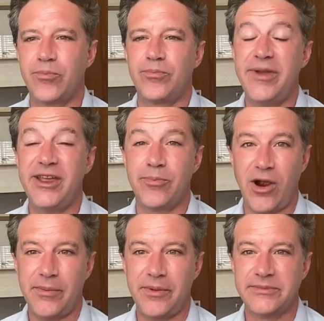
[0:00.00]
big
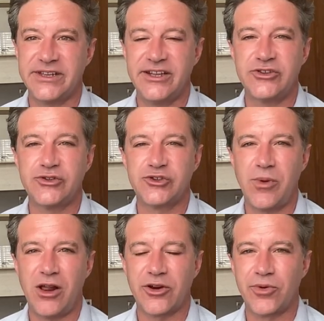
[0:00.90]
problems into
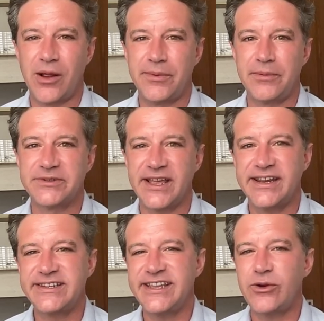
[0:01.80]
smaller problems
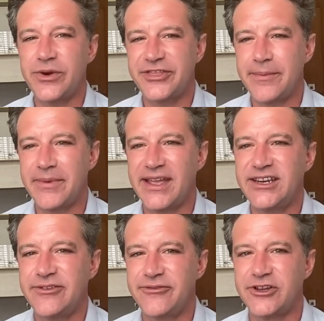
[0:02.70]
and deal with them
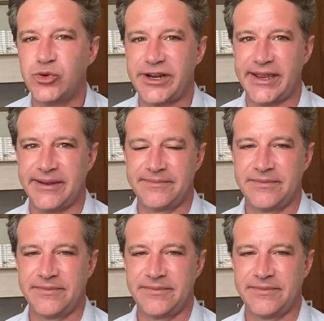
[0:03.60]
individually.